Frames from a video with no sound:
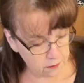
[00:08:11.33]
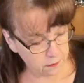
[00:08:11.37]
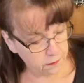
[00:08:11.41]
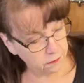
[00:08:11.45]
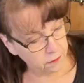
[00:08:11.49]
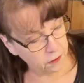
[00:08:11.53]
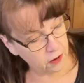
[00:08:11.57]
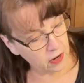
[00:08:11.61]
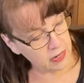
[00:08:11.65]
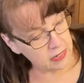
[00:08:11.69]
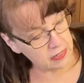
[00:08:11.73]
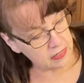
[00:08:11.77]

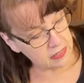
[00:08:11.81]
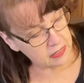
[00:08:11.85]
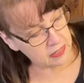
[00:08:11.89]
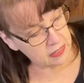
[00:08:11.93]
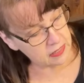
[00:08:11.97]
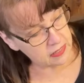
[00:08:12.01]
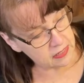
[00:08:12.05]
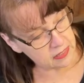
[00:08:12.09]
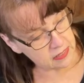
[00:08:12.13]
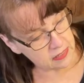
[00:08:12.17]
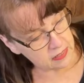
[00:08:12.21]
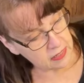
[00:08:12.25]
you can
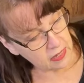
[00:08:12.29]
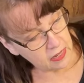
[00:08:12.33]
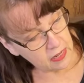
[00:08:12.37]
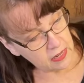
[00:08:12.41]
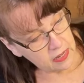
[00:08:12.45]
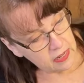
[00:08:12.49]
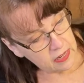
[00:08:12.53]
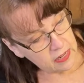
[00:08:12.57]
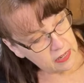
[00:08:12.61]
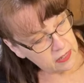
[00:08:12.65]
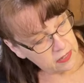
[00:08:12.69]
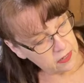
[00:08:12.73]
paint that
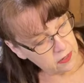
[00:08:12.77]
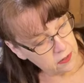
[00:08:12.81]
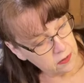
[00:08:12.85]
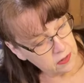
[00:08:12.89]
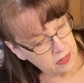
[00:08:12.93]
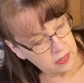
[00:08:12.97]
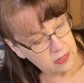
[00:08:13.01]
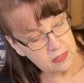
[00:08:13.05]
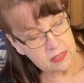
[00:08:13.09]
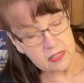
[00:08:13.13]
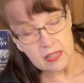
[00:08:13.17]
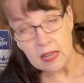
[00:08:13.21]
up, and you
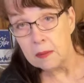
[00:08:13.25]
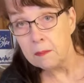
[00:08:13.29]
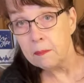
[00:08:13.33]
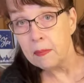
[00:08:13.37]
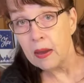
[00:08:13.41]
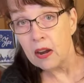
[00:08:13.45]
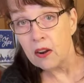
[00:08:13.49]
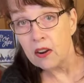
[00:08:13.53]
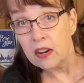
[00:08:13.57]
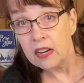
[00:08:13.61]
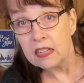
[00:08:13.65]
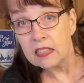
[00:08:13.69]
can use
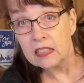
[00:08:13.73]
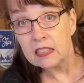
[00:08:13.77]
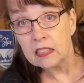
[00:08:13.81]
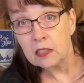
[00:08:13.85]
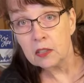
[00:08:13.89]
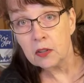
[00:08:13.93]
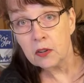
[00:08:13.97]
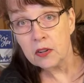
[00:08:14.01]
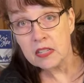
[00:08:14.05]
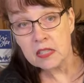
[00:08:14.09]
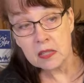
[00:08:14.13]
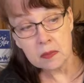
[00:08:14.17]
some of
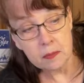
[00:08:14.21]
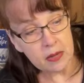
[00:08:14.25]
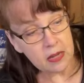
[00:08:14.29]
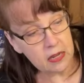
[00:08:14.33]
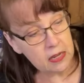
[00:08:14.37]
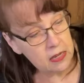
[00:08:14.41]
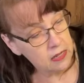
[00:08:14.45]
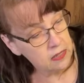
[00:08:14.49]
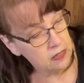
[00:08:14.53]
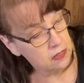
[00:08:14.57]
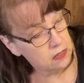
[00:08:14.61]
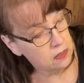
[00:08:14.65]
these
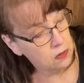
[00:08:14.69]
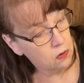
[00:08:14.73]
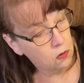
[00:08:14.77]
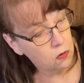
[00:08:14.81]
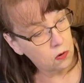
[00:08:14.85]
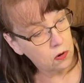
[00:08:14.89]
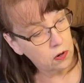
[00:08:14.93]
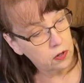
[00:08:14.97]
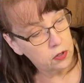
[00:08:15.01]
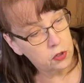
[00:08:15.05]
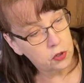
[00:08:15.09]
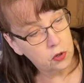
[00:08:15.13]

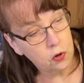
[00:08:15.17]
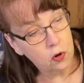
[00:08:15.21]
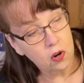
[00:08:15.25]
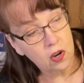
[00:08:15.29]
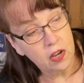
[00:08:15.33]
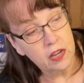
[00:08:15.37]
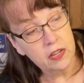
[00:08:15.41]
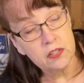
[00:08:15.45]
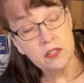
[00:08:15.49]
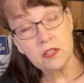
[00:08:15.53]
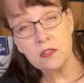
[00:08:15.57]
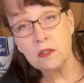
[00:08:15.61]
phrases.
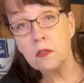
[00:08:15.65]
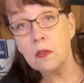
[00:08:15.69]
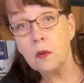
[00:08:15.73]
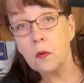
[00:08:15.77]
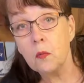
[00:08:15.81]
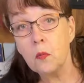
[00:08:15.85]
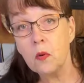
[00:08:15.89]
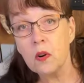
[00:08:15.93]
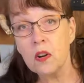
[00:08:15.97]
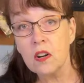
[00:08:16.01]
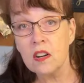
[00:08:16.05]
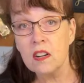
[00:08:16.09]
You can
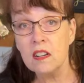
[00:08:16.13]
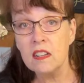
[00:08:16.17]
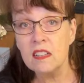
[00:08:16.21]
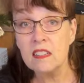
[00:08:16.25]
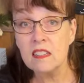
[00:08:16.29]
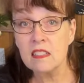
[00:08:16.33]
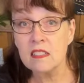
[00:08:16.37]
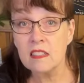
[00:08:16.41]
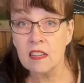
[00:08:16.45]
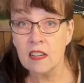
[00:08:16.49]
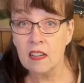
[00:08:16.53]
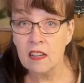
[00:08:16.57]
say Merry
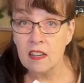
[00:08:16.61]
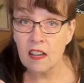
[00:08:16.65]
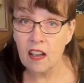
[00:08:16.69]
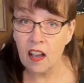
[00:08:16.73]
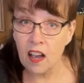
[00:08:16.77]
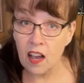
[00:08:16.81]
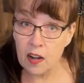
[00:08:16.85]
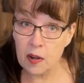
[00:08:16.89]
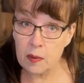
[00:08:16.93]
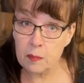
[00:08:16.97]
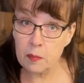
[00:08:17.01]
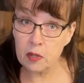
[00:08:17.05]
Little
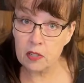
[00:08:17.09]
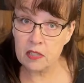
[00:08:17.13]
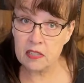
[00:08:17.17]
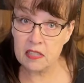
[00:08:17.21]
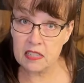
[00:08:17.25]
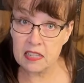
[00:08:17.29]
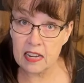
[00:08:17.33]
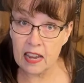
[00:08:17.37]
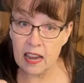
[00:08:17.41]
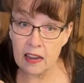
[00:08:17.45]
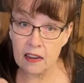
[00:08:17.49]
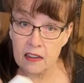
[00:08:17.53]

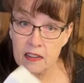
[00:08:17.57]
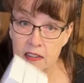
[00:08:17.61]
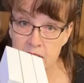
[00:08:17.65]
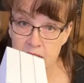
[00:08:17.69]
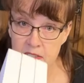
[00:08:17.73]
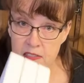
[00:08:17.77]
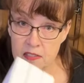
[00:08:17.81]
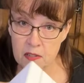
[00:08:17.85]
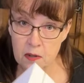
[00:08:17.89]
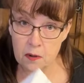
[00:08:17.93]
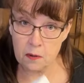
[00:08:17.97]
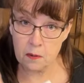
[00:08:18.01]
Christmas or
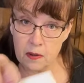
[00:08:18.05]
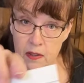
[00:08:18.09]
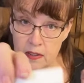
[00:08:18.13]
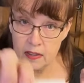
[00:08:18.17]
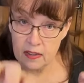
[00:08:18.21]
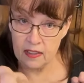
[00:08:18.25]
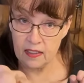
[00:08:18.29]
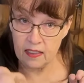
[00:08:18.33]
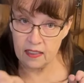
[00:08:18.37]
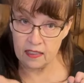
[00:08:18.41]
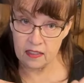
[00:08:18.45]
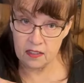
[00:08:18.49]
Joy
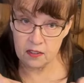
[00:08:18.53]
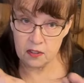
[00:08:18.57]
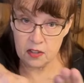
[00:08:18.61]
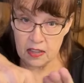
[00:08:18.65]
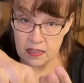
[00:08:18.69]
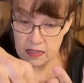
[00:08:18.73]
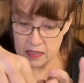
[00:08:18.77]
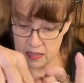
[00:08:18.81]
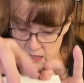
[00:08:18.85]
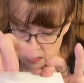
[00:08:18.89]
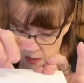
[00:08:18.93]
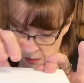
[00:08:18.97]
to the
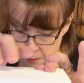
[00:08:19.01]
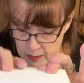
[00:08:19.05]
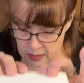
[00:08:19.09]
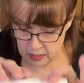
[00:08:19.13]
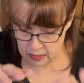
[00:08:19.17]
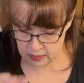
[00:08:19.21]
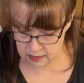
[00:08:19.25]
World